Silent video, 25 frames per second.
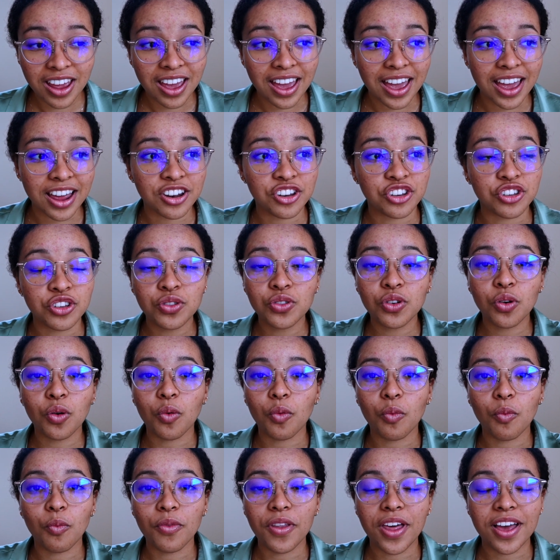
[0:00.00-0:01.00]
And you
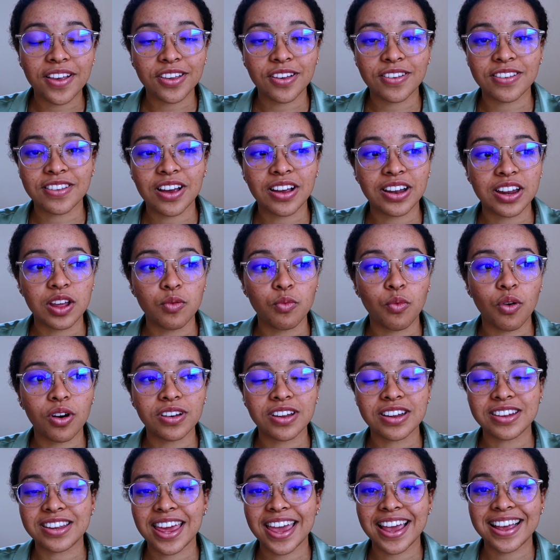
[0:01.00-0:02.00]
don't necessarily want
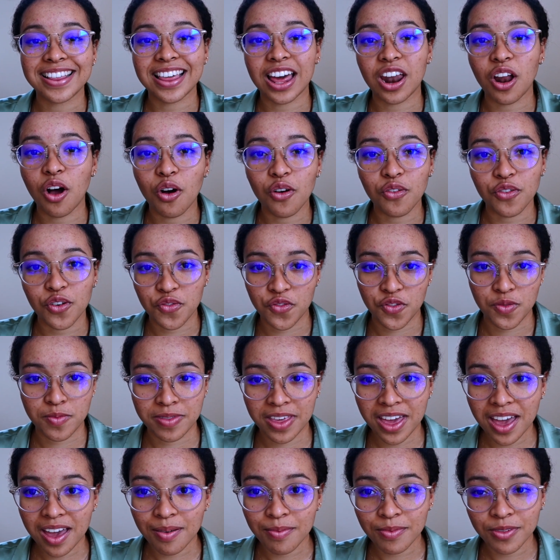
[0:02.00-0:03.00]
to take that offer from
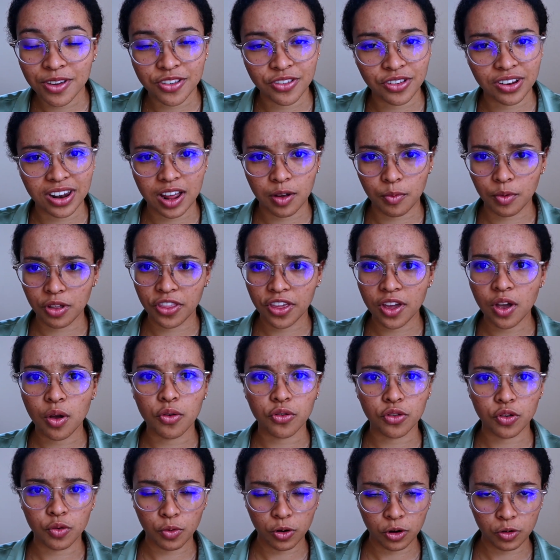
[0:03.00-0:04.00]
them because you're like, well, they
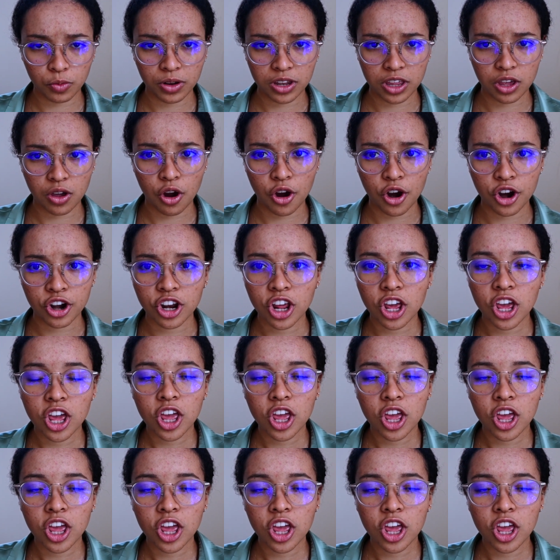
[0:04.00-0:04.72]
also worked really hard.